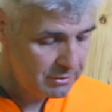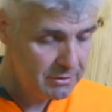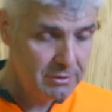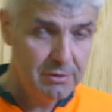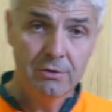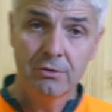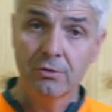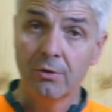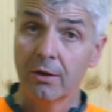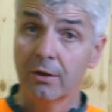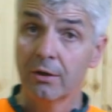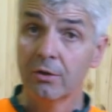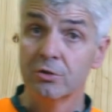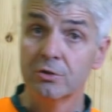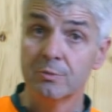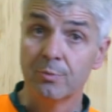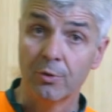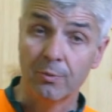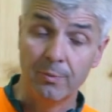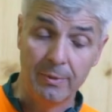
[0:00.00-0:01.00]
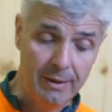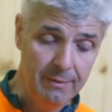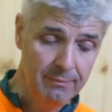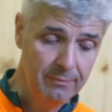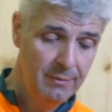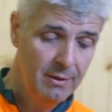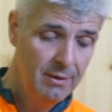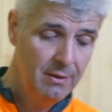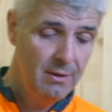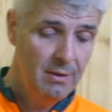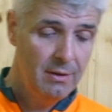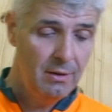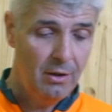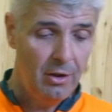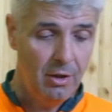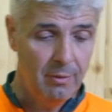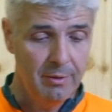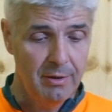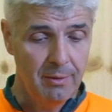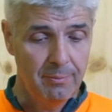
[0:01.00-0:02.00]
form or a big deal.
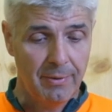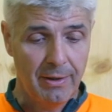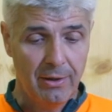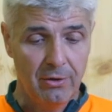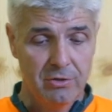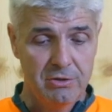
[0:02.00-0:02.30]
You